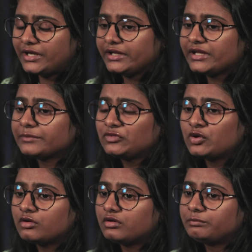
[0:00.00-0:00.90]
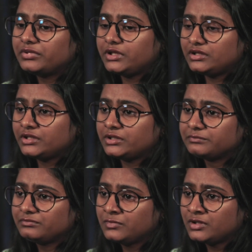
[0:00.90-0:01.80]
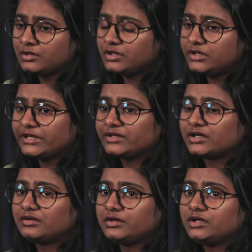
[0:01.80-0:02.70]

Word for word: I kept hope in him. Like